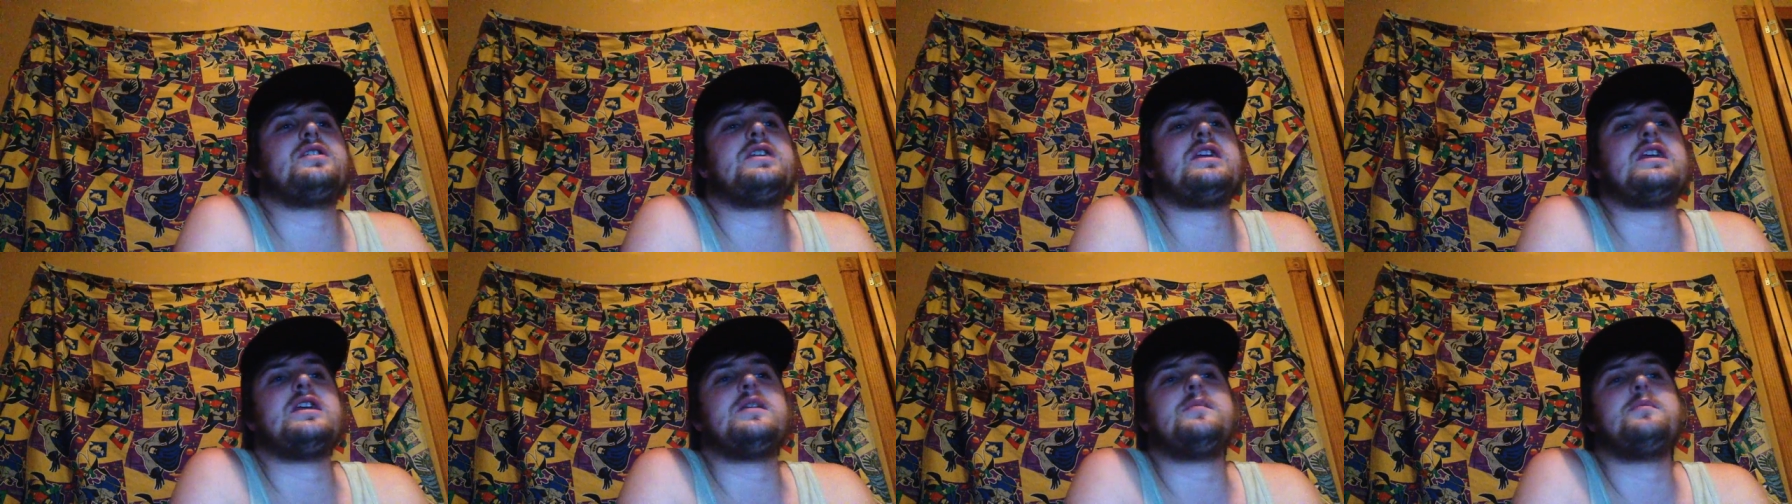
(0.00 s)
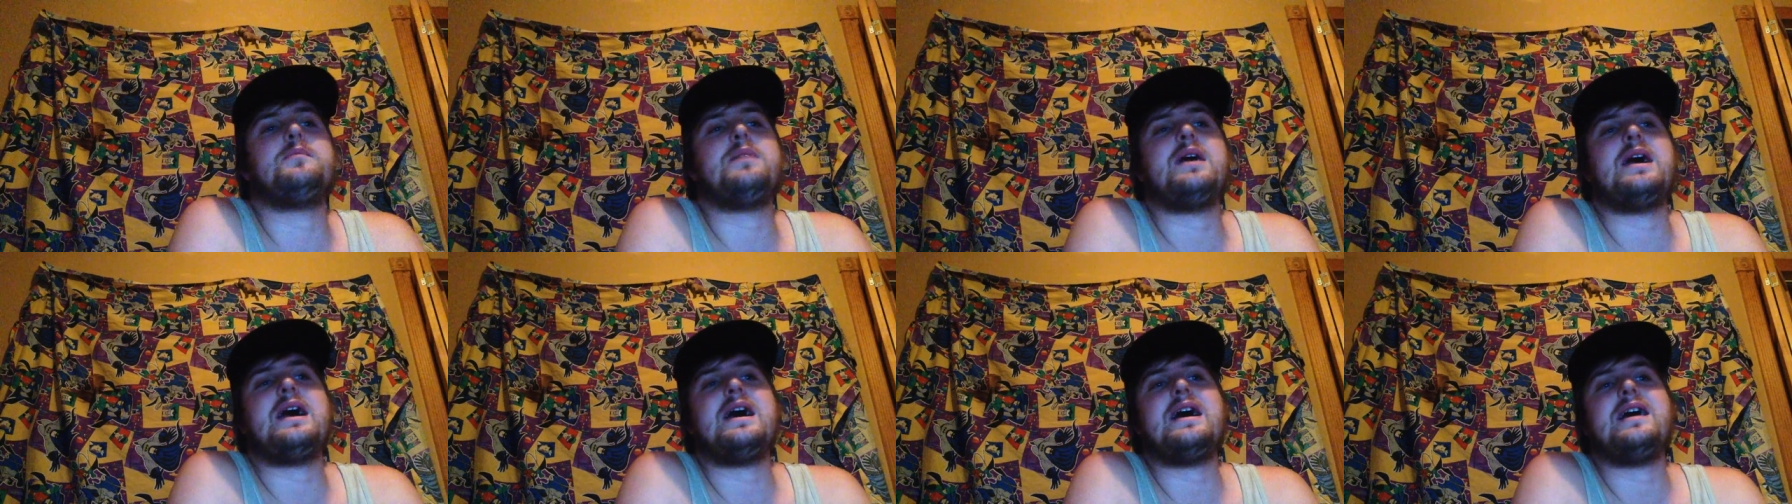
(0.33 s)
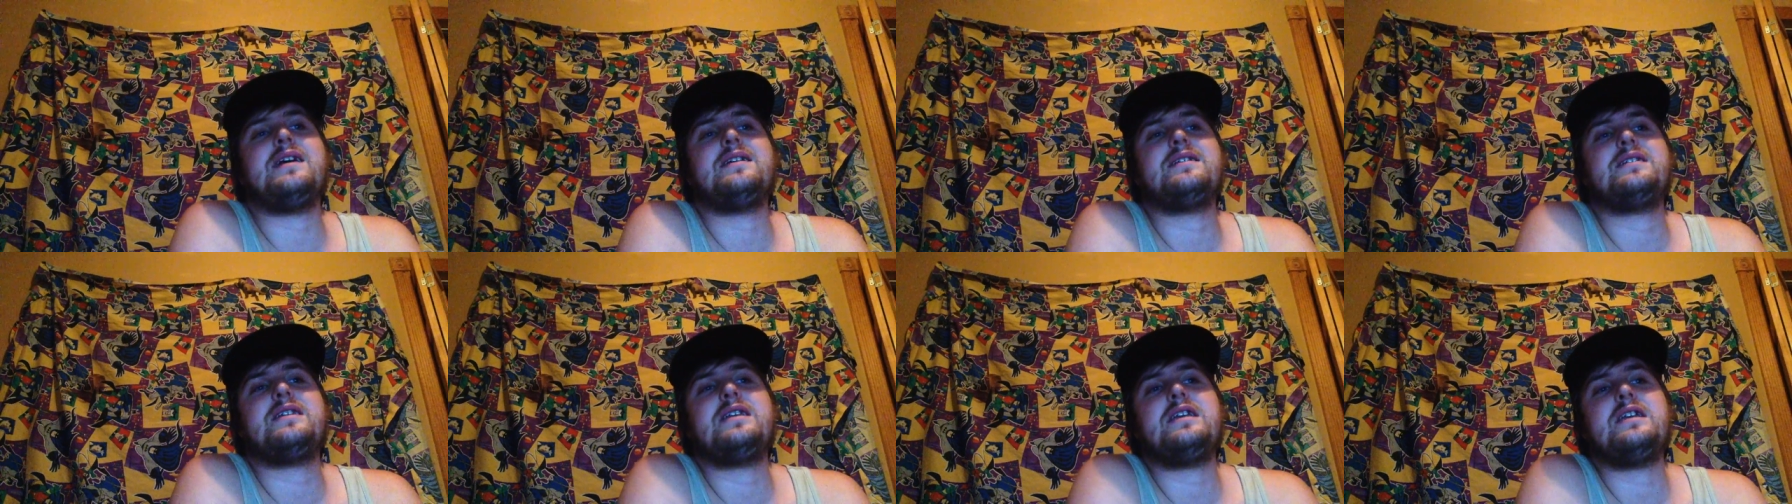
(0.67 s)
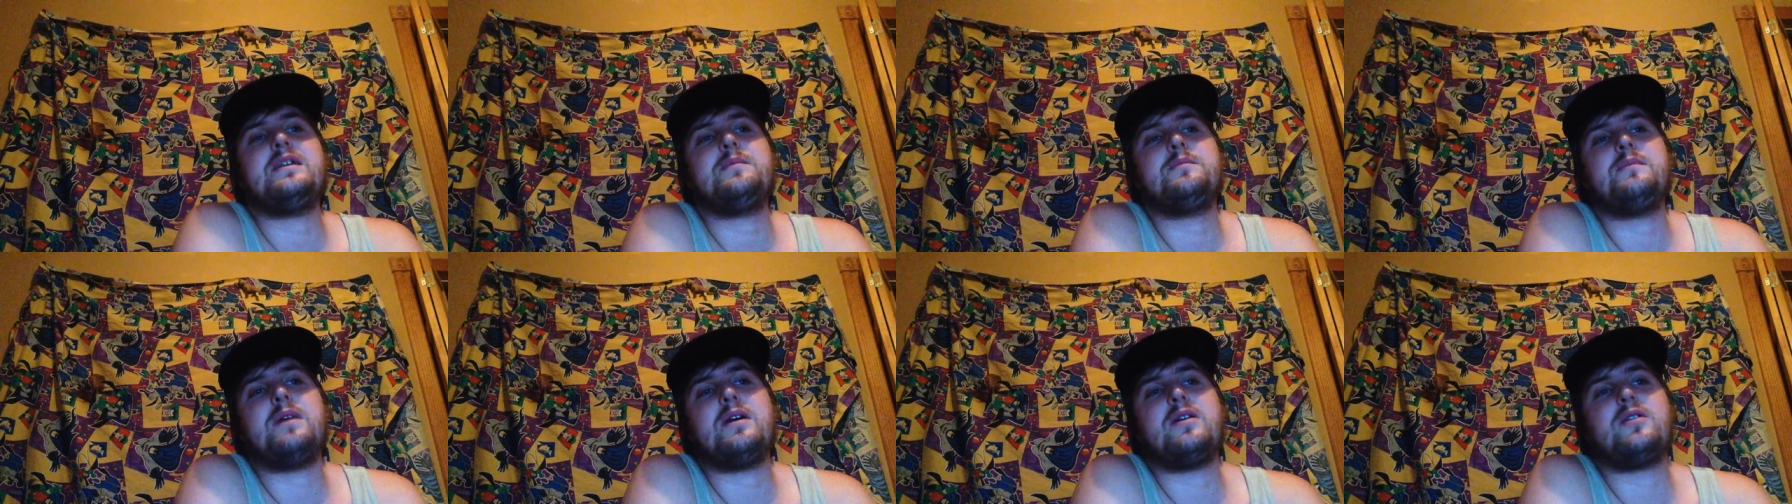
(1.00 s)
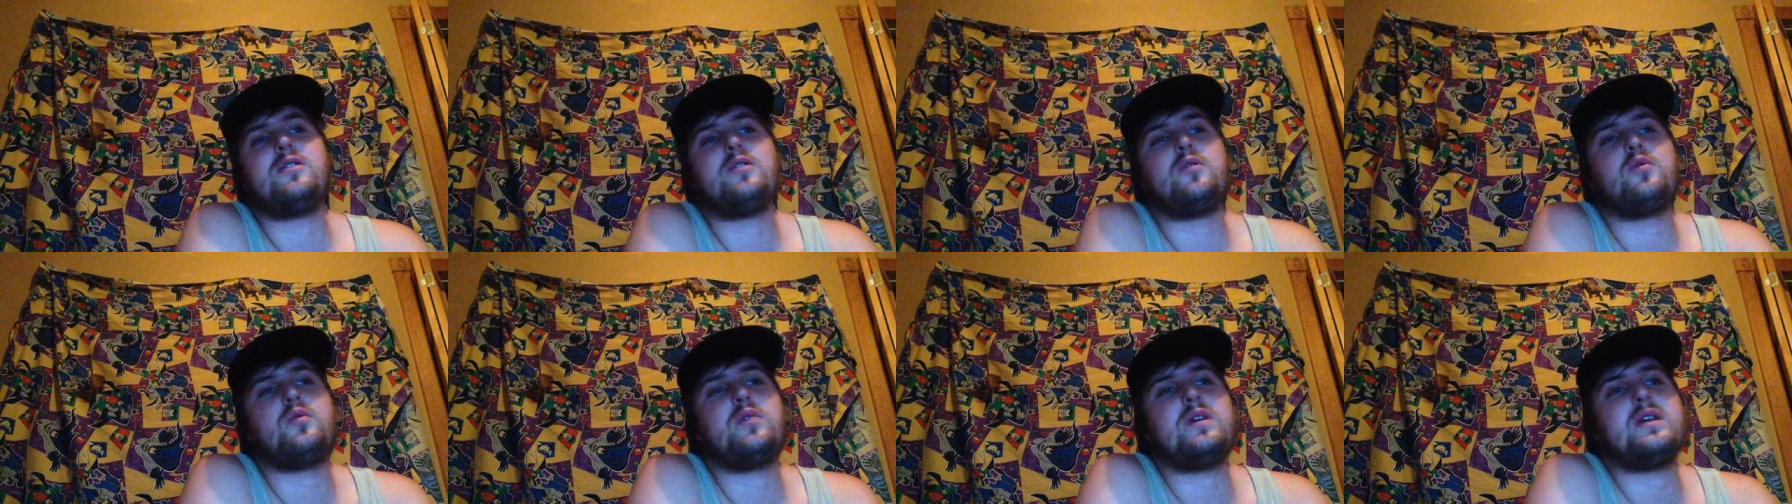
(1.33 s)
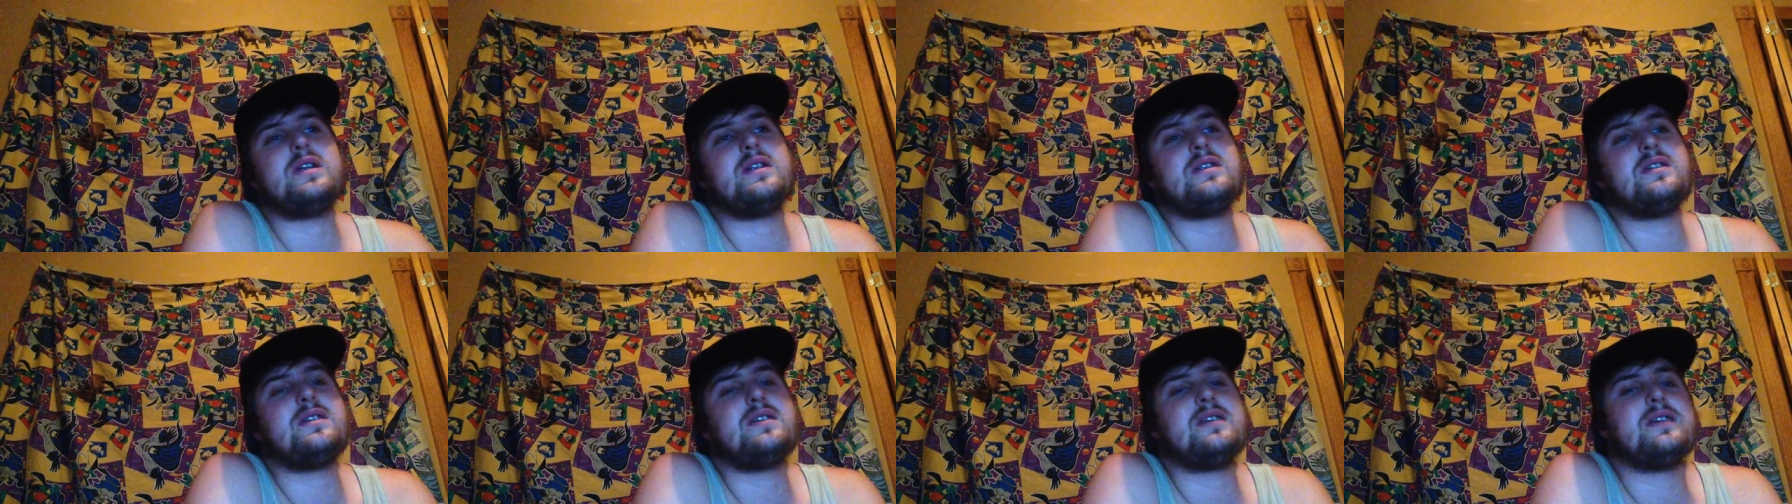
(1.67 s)
Team Bad. Team Bella
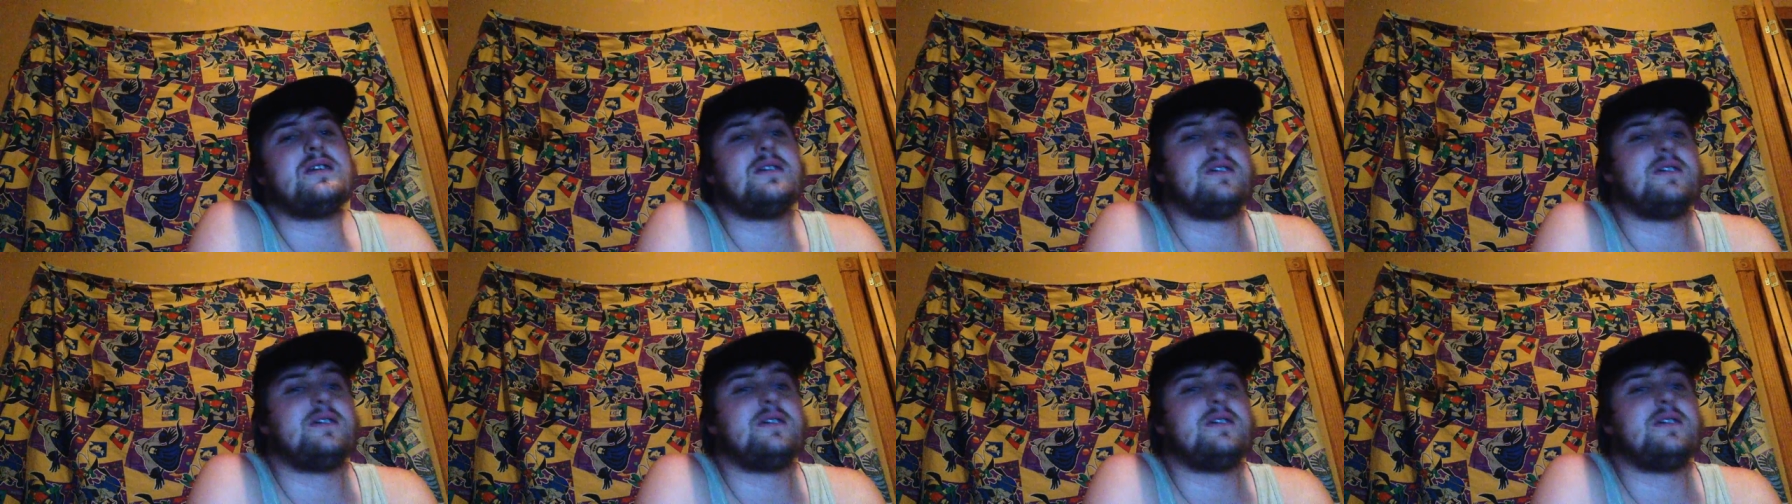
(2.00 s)
wins.